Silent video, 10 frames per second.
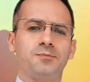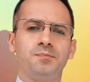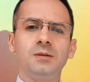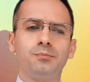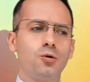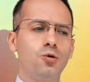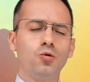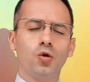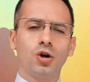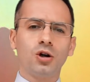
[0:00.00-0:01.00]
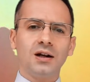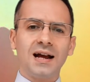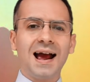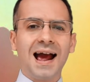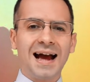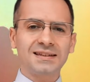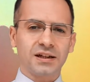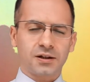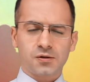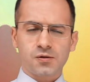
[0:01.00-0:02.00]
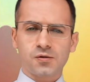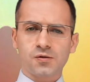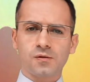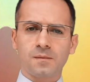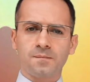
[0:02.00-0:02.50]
at people who were addicts